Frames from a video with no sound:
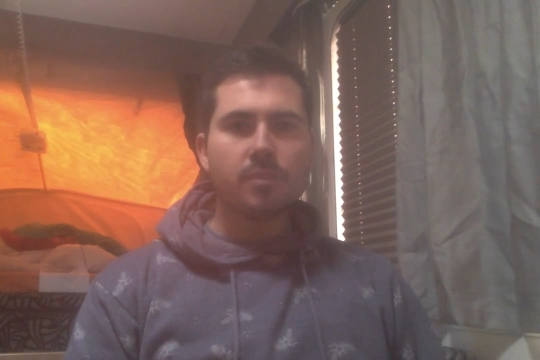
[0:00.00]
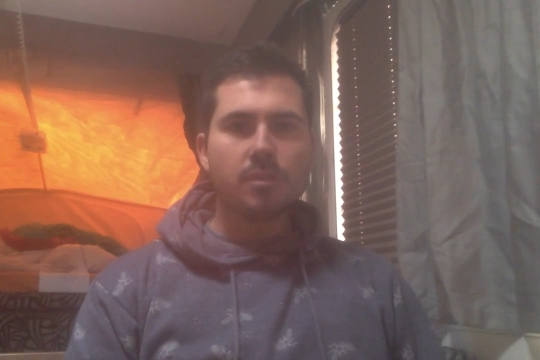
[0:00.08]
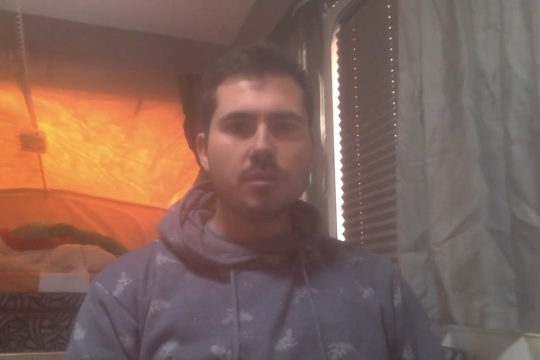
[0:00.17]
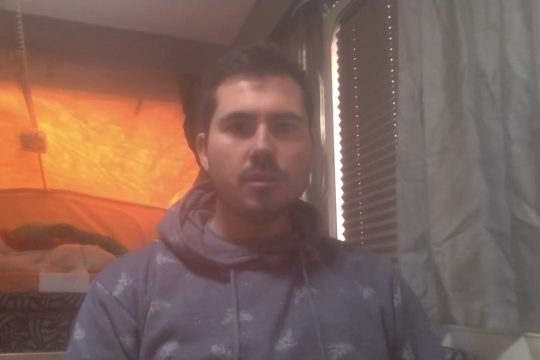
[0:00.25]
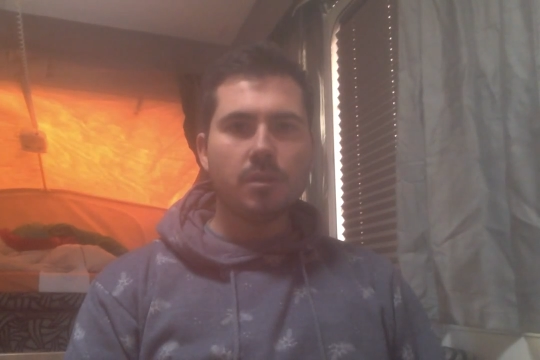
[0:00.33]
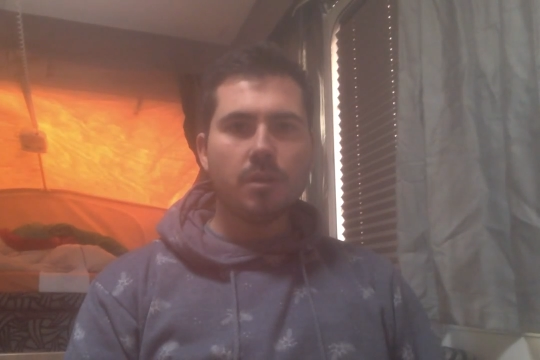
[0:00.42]

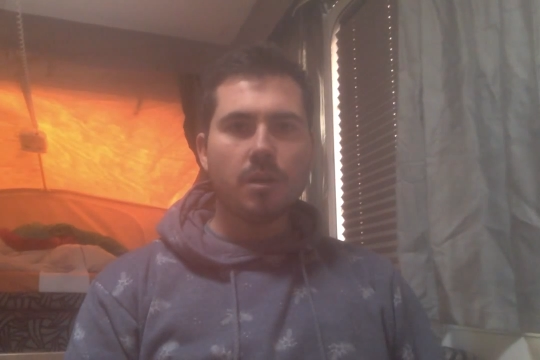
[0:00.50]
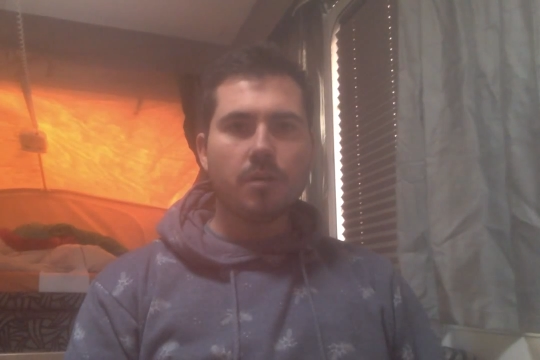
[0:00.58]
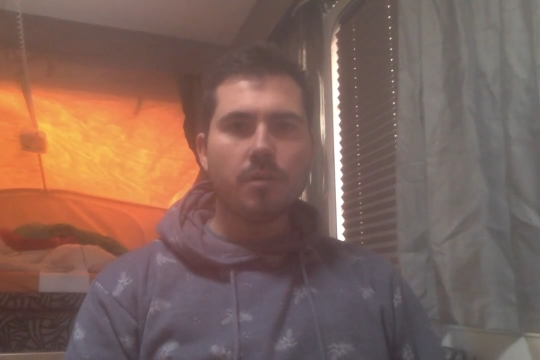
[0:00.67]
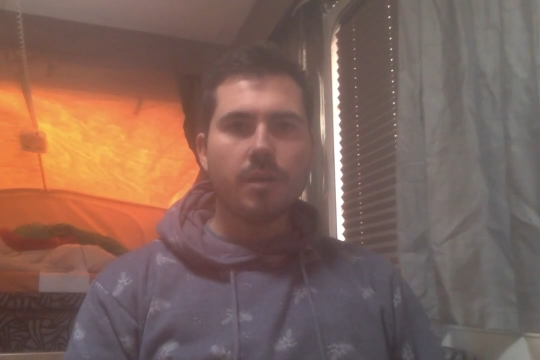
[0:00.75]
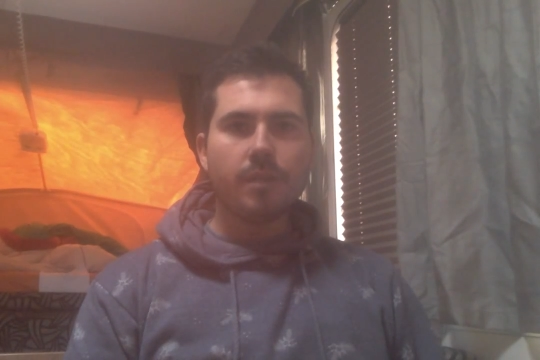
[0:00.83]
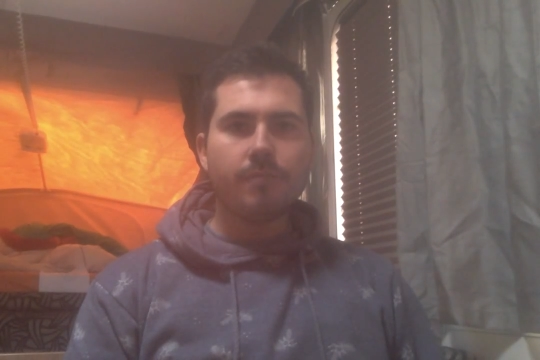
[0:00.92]
and you know,
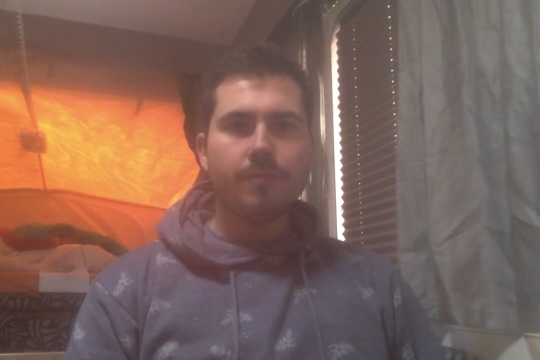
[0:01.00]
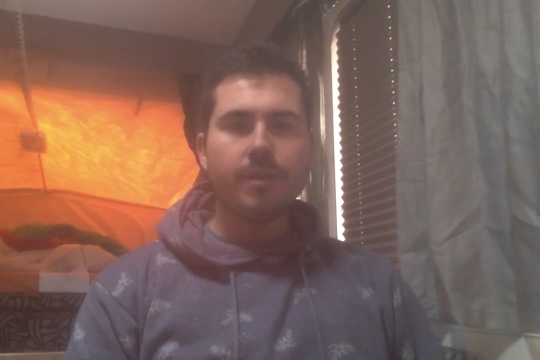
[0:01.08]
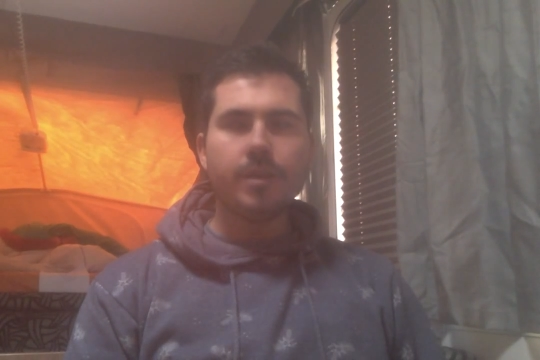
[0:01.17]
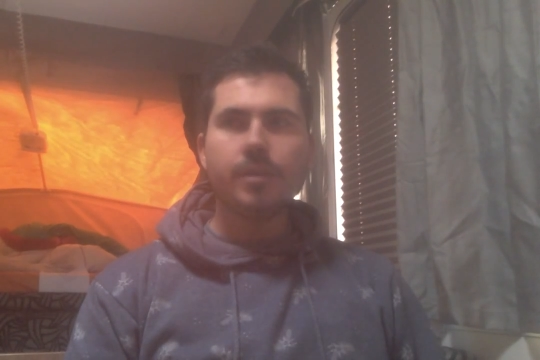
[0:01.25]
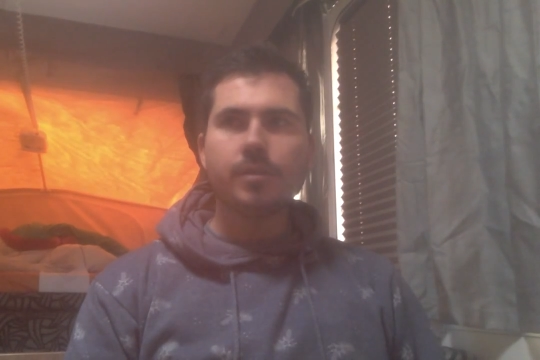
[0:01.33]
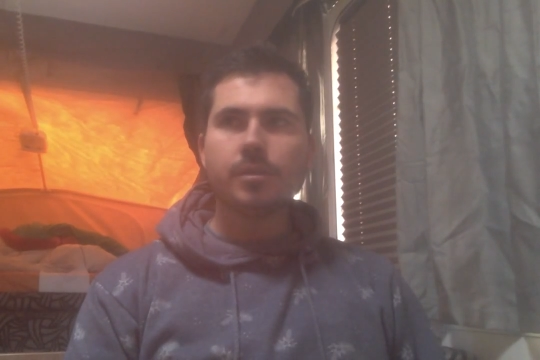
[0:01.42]
and
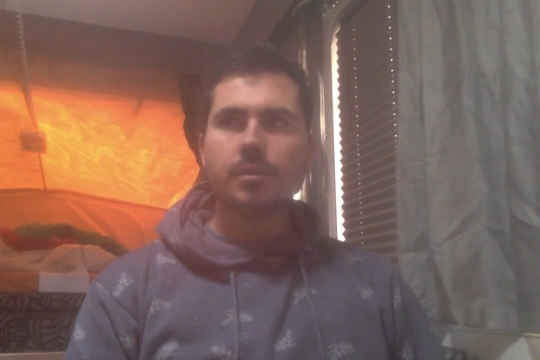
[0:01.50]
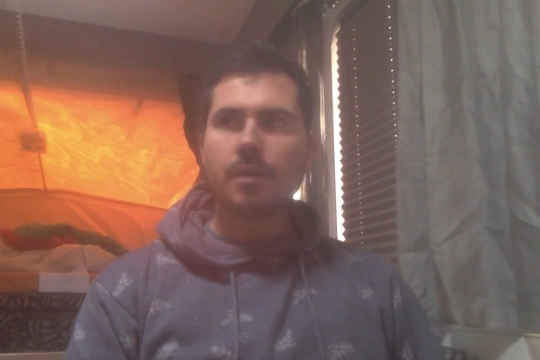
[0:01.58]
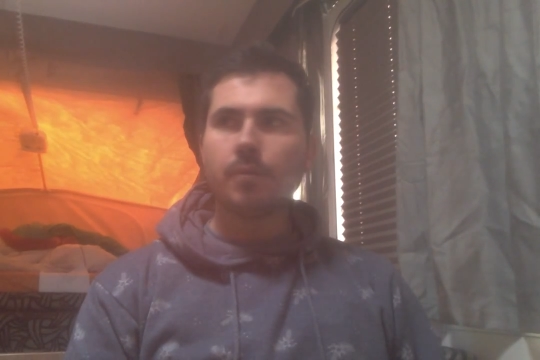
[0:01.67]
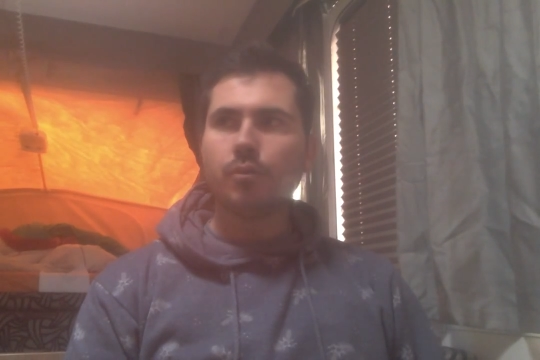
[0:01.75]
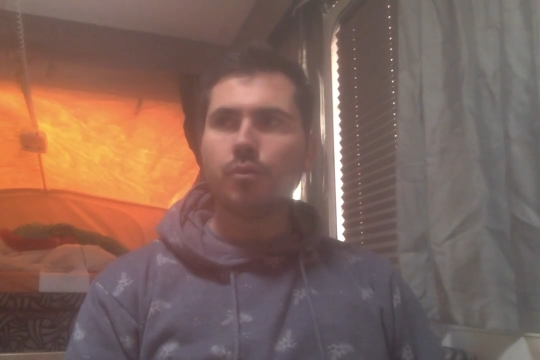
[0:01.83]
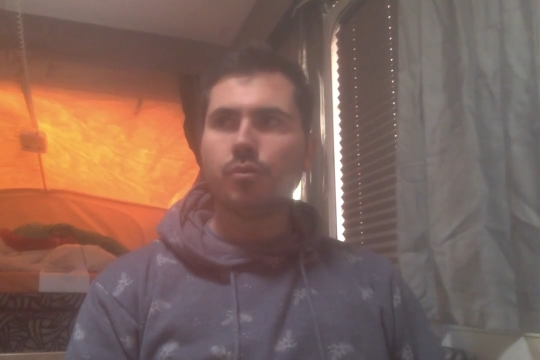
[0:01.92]
V's and
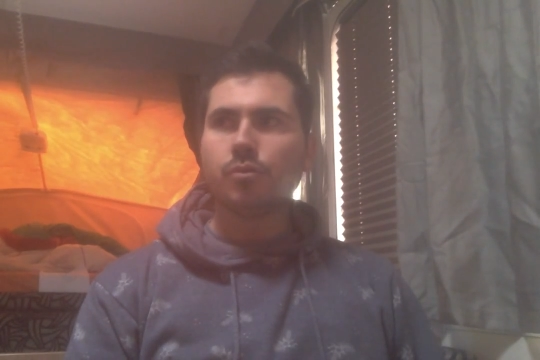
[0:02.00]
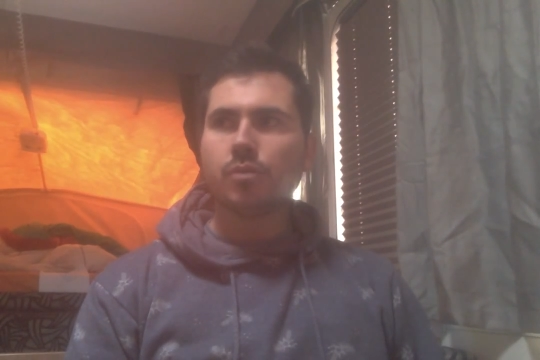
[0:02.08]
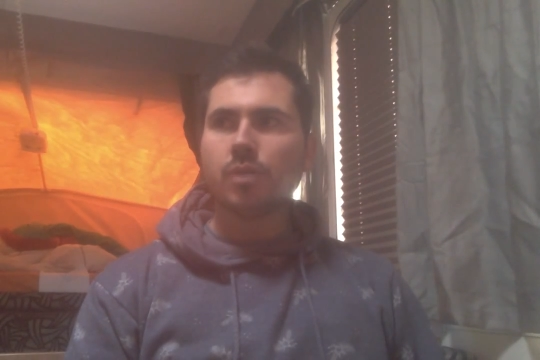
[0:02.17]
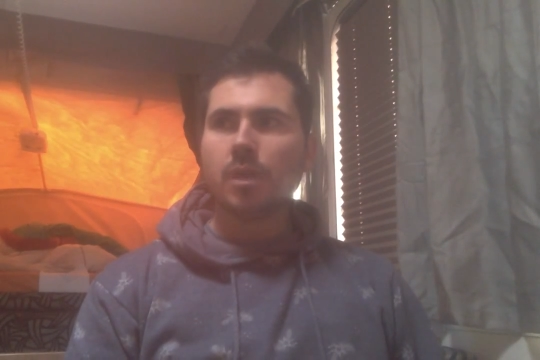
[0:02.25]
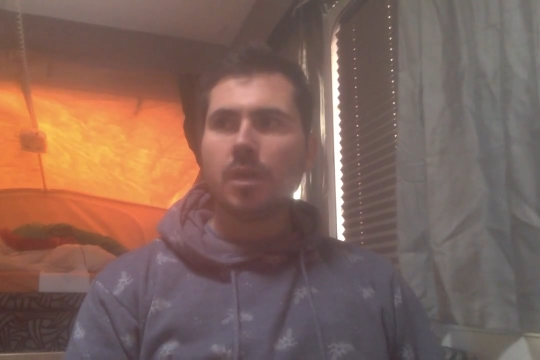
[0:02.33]
W's,